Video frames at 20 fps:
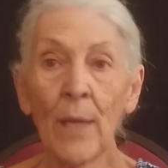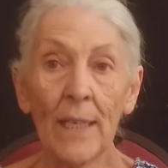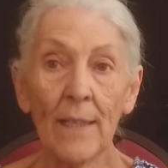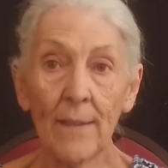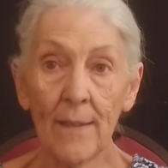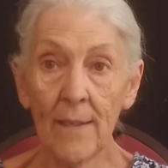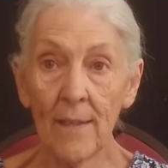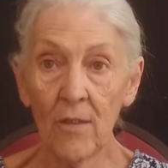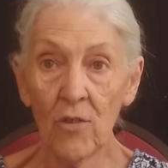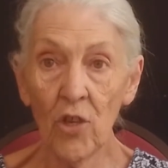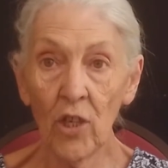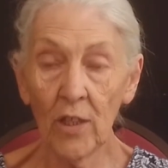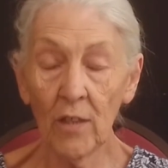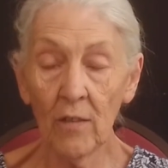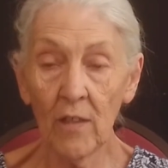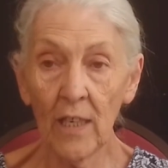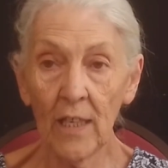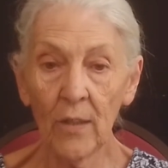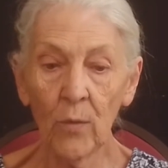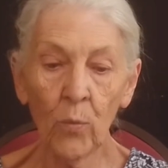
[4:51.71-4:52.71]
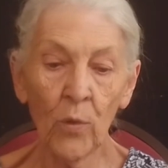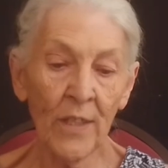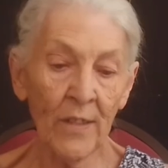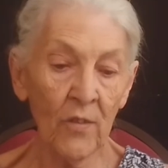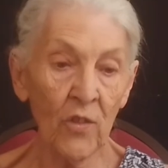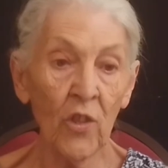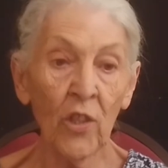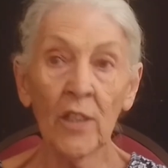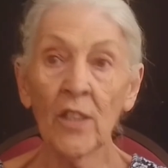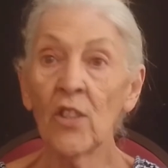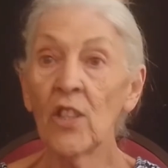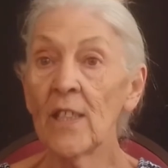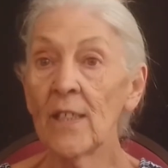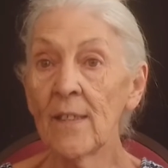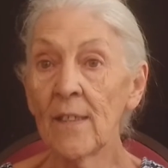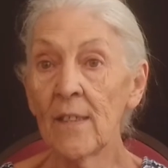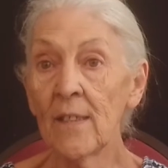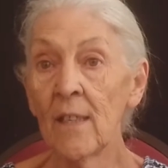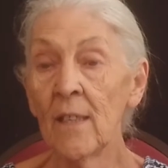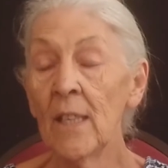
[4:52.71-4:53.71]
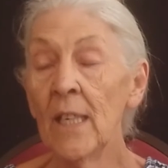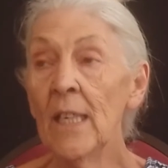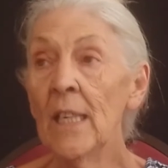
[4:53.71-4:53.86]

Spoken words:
It was not just